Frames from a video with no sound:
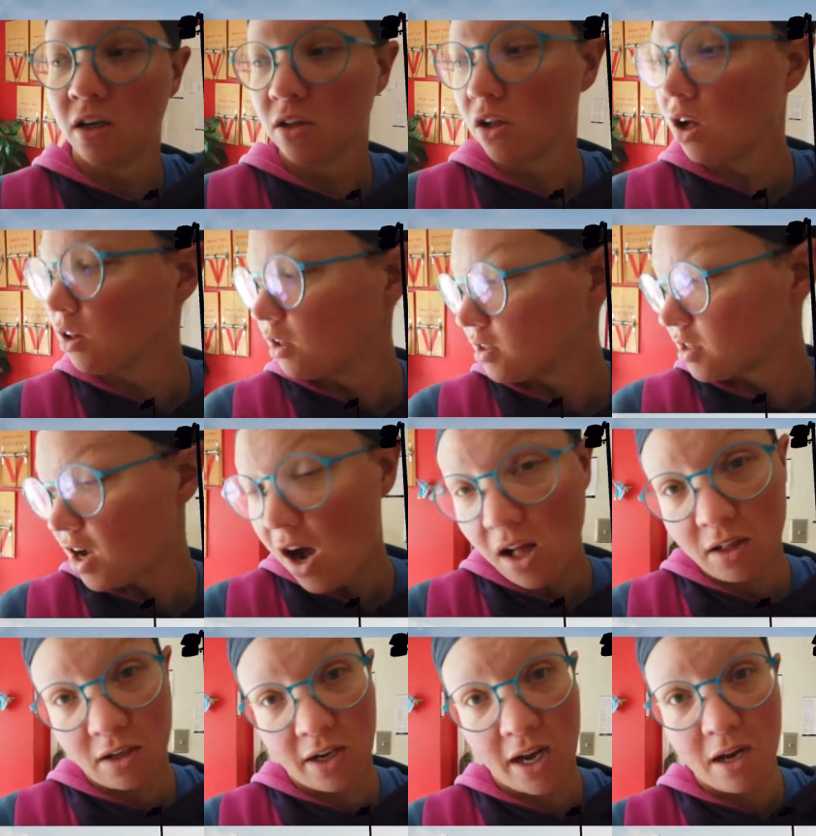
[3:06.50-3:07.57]
Lola's
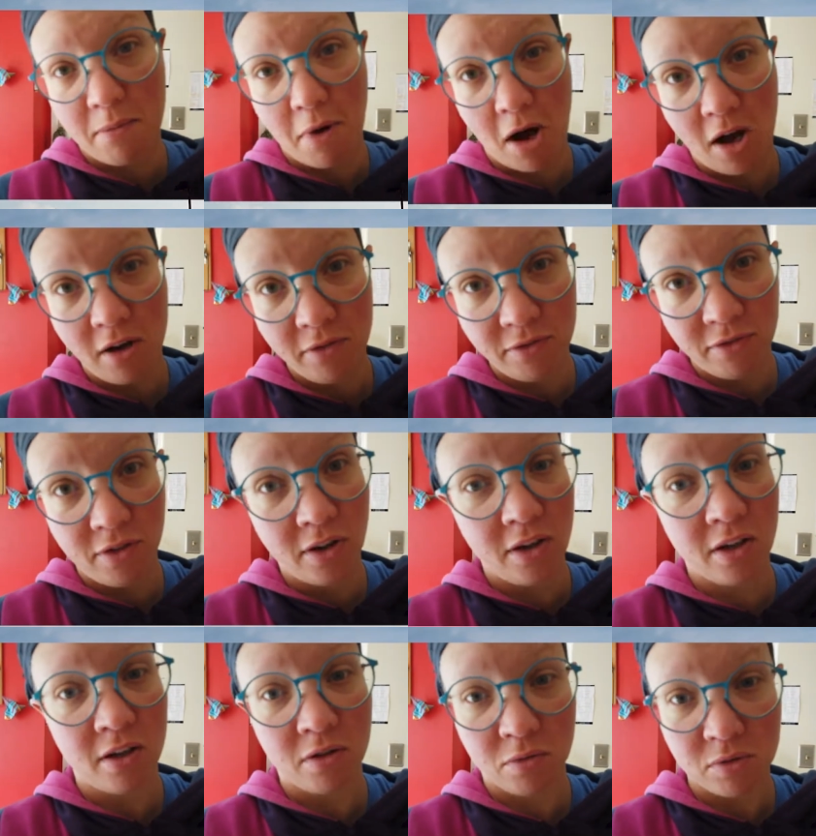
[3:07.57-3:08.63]
collar came off,
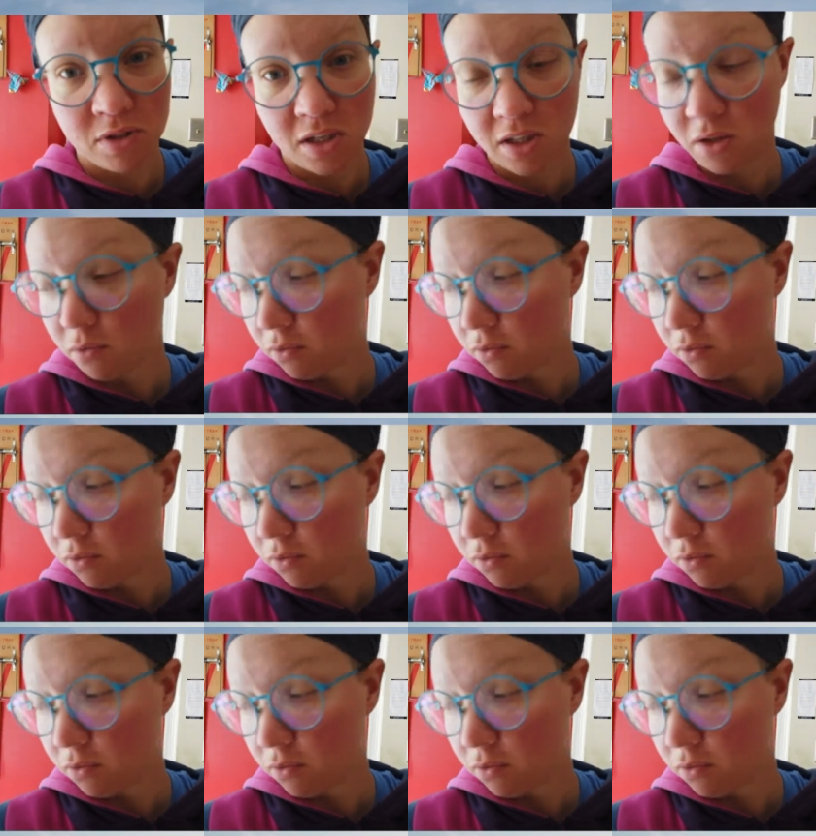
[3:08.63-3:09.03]
was in